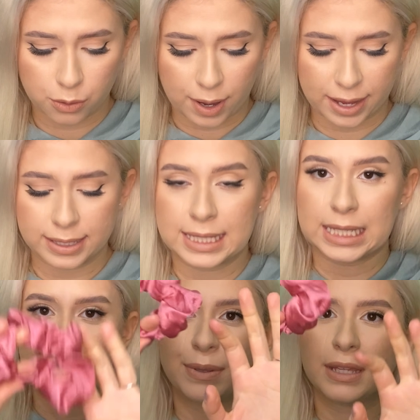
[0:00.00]
I
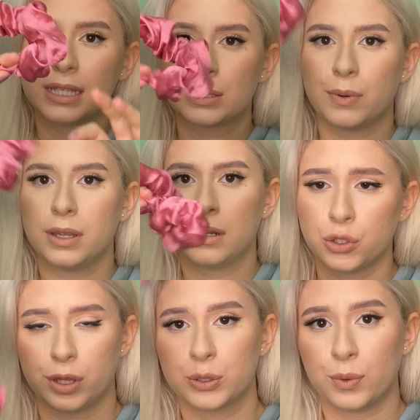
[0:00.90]
sleep in this one. So
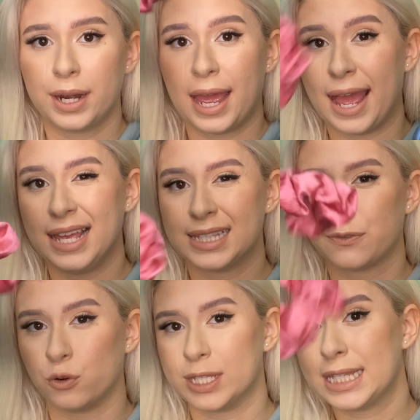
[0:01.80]
this one is
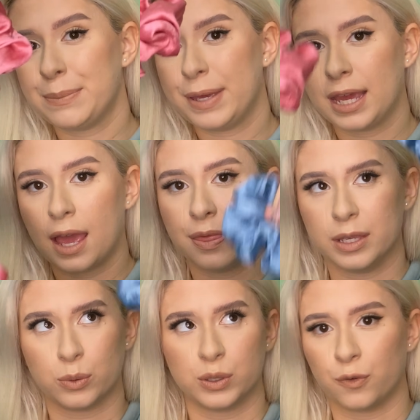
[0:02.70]
for sleeping, and this
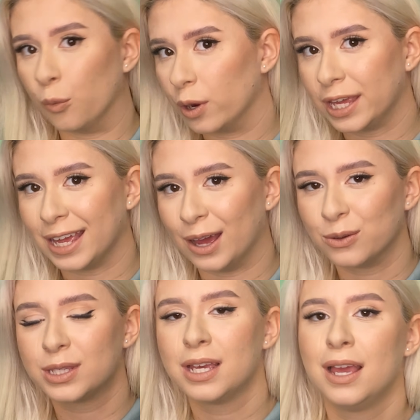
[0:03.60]
one's for working out.